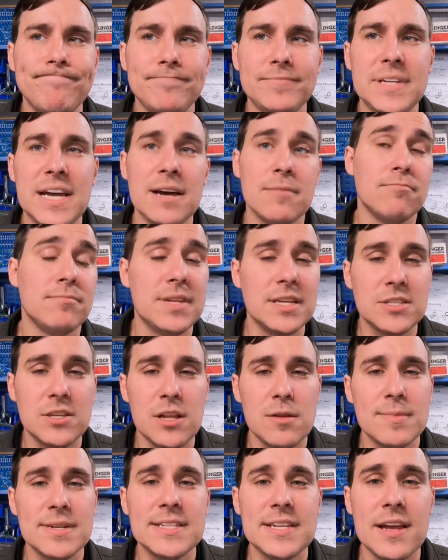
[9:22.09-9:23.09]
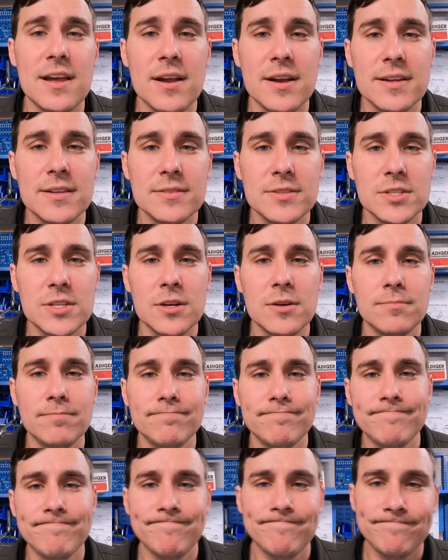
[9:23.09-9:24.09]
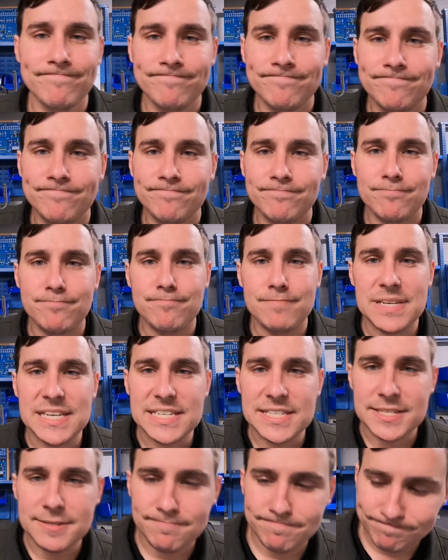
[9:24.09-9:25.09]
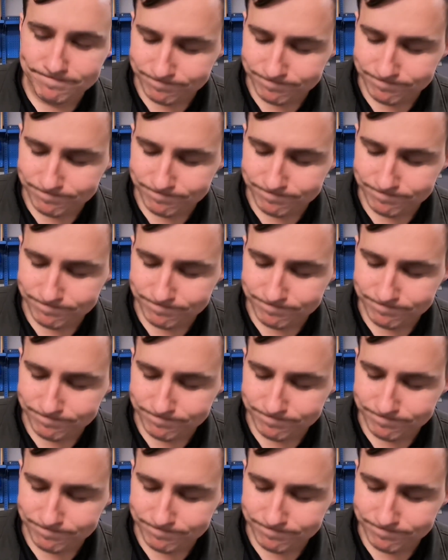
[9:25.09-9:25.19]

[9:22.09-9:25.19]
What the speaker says: Yeah, that's all I'm going to say on it. So be easy.